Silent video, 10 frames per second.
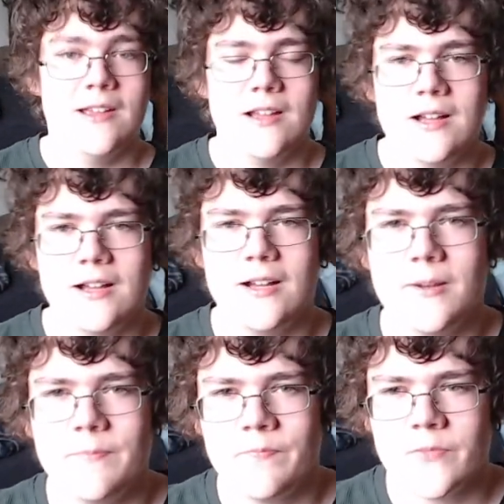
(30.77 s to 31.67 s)

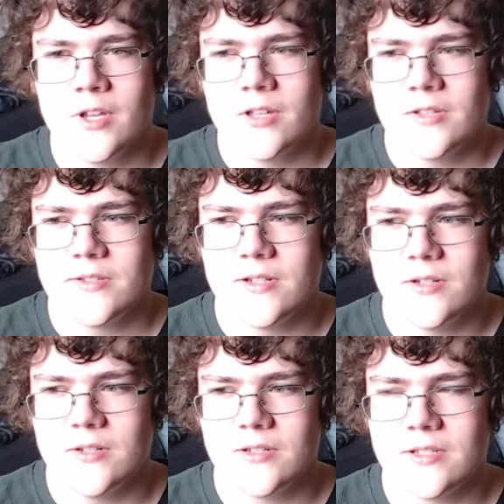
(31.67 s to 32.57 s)
Um,
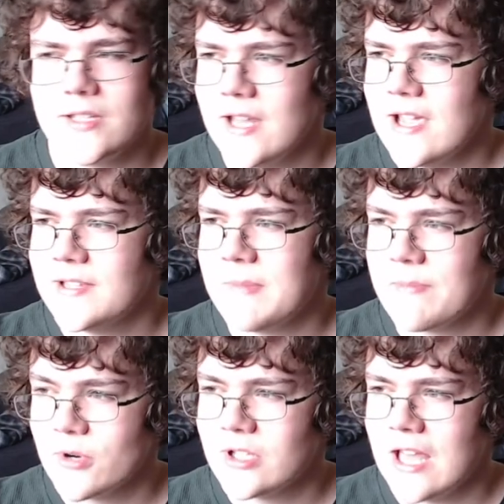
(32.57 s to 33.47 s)
so today is my
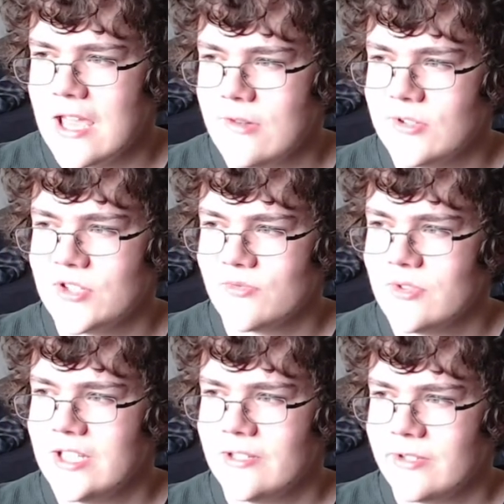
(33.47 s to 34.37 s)
birthday, which is
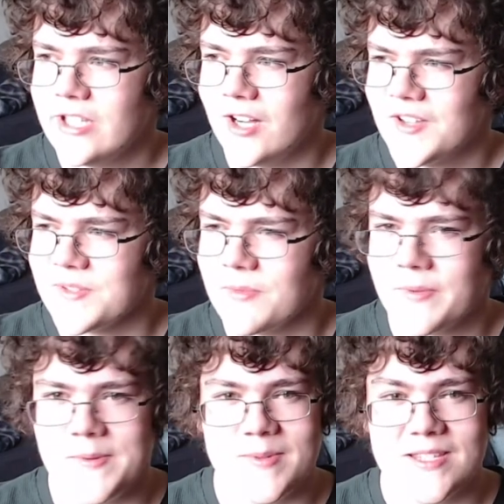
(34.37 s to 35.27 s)
really, really awesome. I'm going
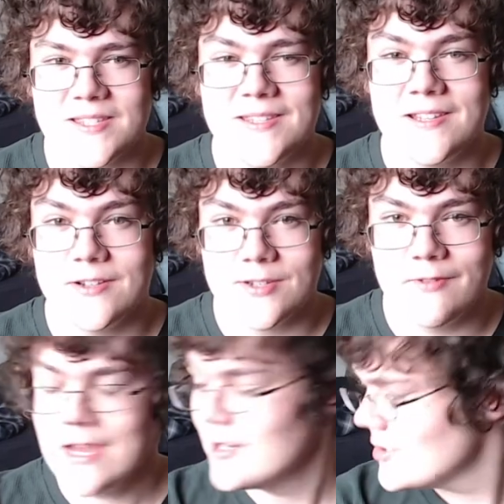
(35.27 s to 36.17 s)
to be 16 years of age.